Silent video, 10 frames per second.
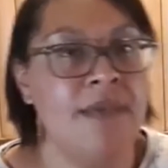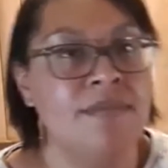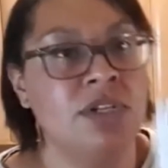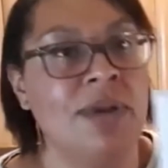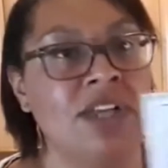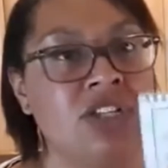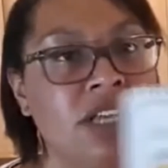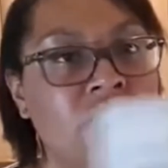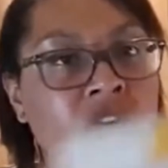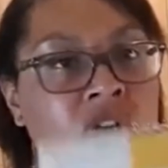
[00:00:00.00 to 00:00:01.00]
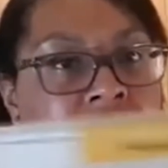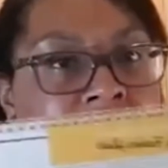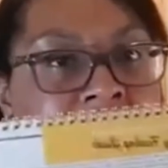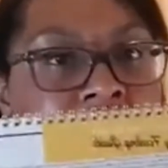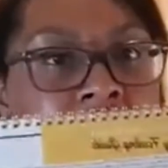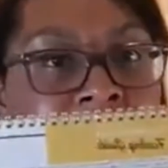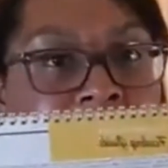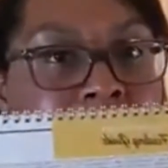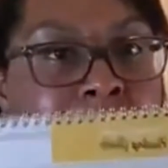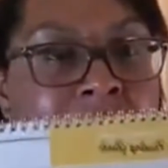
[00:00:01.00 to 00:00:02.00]
So actually on here, I
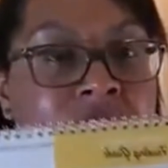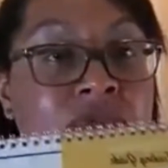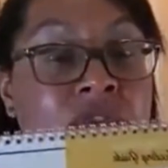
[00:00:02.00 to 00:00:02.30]
recommend